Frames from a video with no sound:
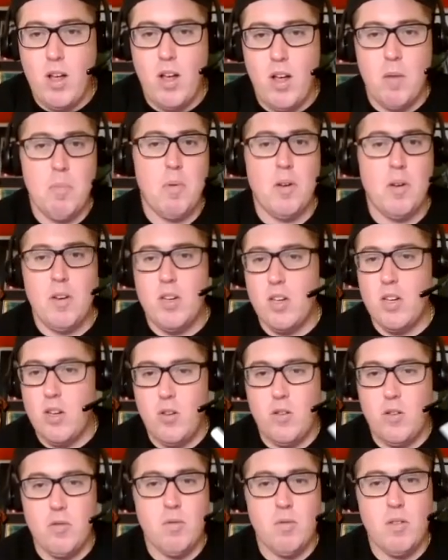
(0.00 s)
up
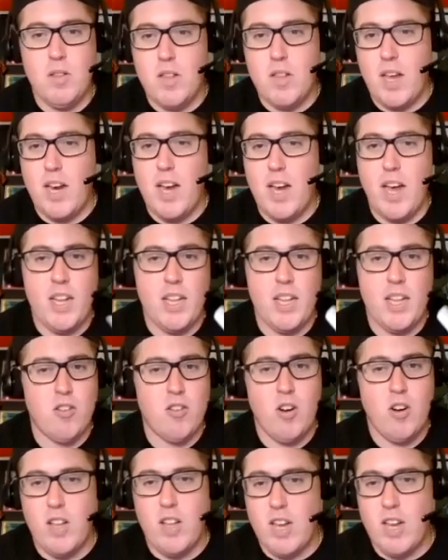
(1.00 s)
until they kind of
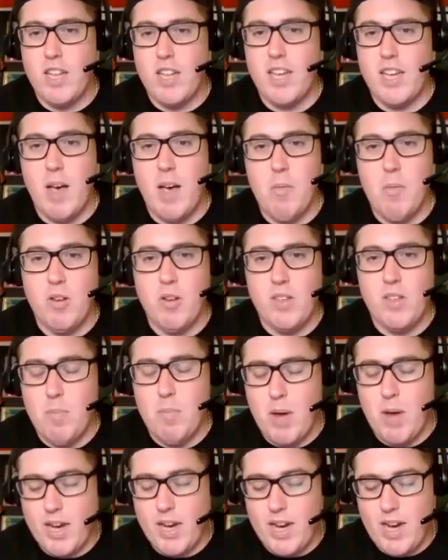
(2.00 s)
started letting the Cowboys get
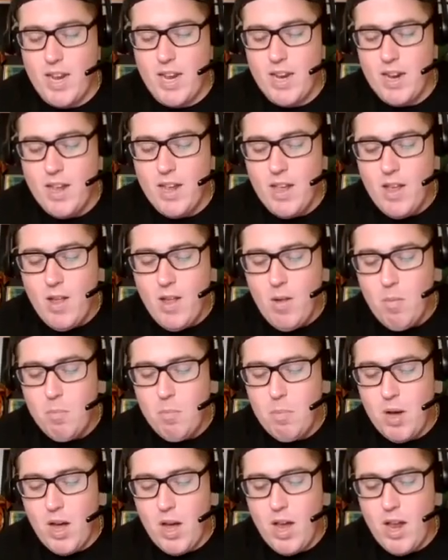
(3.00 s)
back in it.
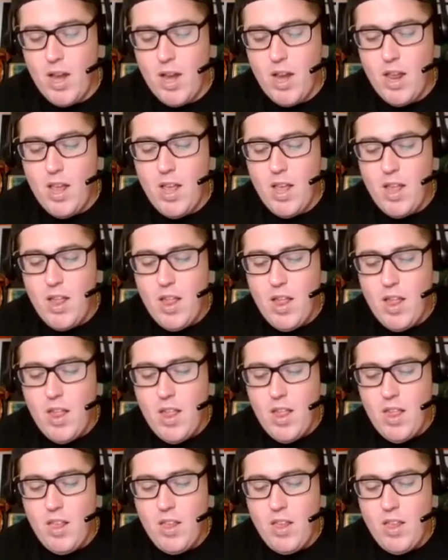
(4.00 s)
But
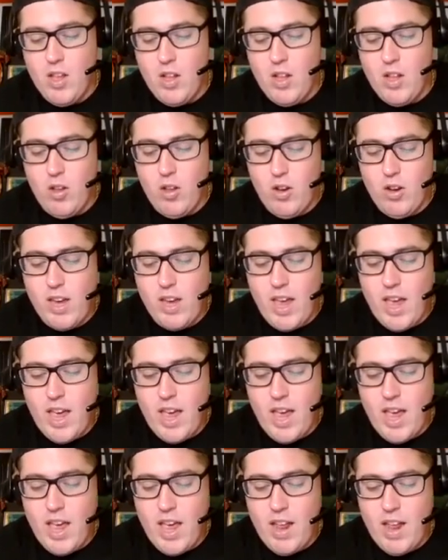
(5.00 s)
you look
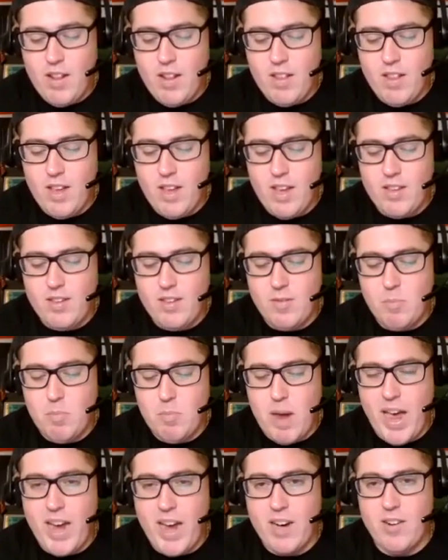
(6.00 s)
at this
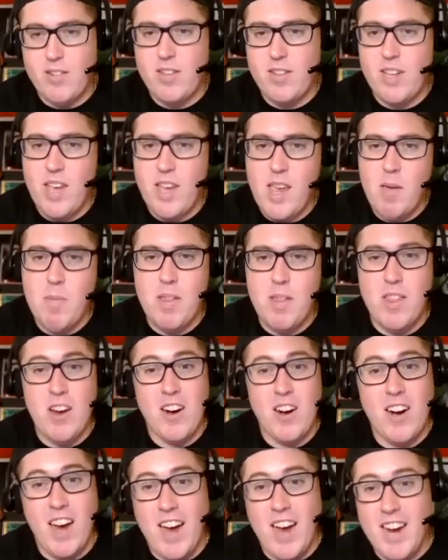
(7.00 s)
Packers team and they're
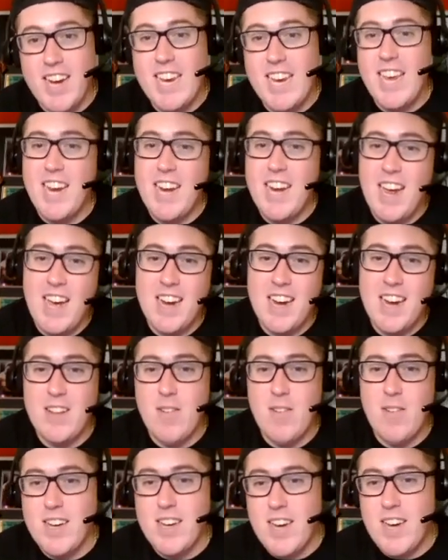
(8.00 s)
kind of getting hot at the
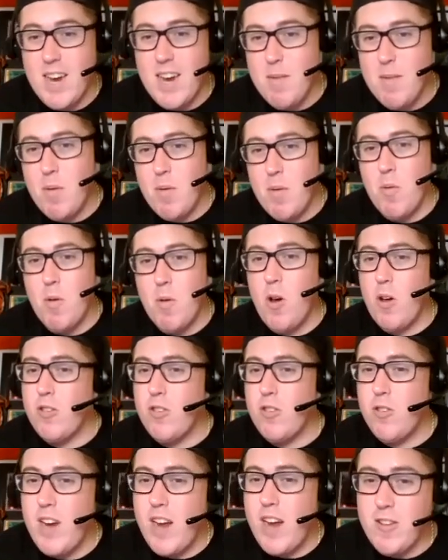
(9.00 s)
right time. And we're
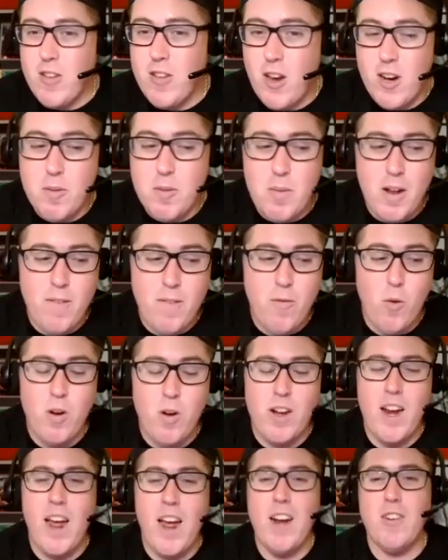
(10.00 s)
also now talking about a
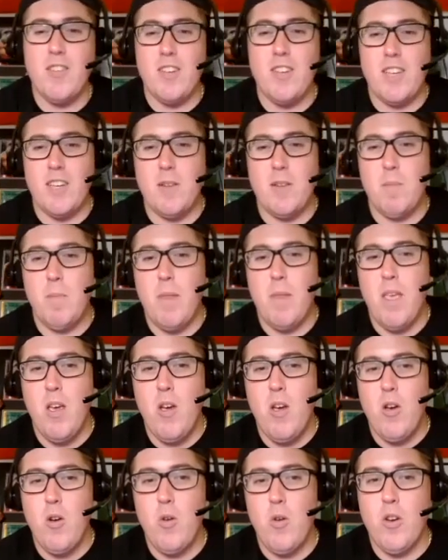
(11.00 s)
49ers team
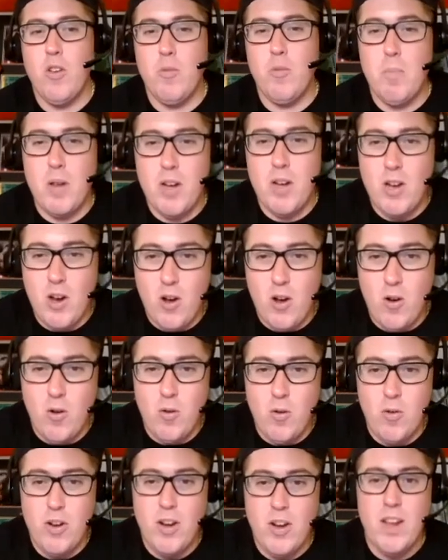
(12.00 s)
who has been
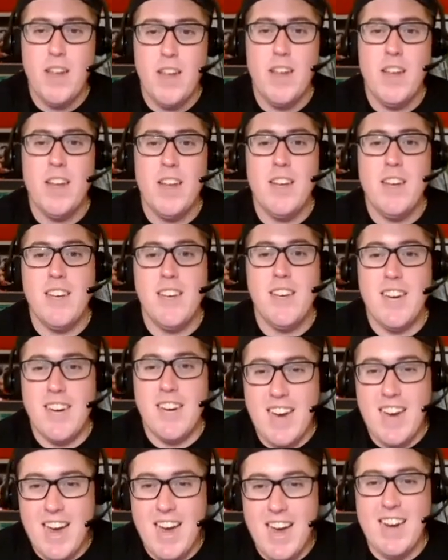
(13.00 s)
known to
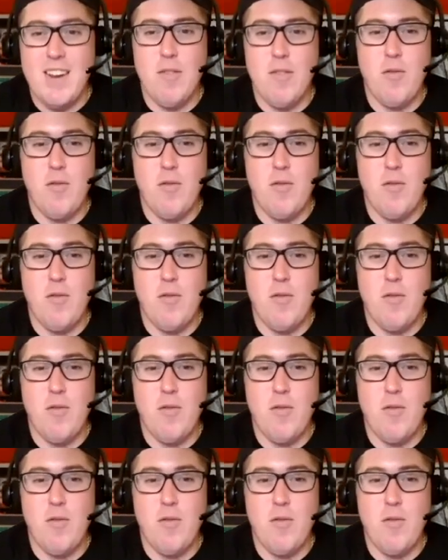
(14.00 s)
kind of